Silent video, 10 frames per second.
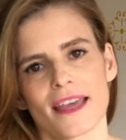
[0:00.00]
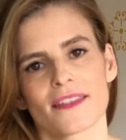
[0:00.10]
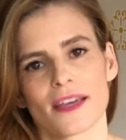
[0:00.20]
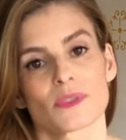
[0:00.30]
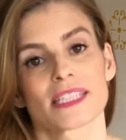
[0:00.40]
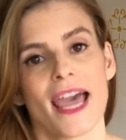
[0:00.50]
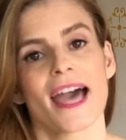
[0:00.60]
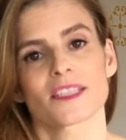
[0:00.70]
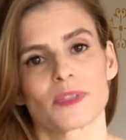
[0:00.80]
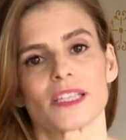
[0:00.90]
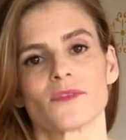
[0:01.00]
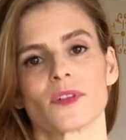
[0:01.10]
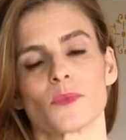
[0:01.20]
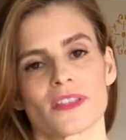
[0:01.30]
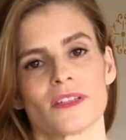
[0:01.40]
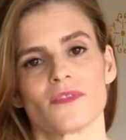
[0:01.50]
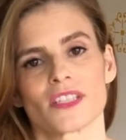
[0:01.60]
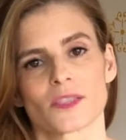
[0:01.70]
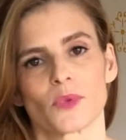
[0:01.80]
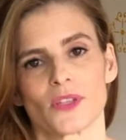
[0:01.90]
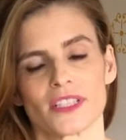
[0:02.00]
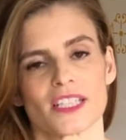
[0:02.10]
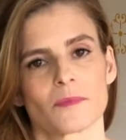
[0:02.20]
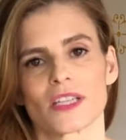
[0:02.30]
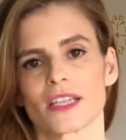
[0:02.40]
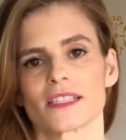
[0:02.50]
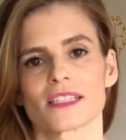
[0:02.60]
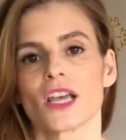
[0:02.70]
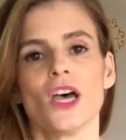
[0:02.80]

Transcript: that was cast be living with an invisible illness, because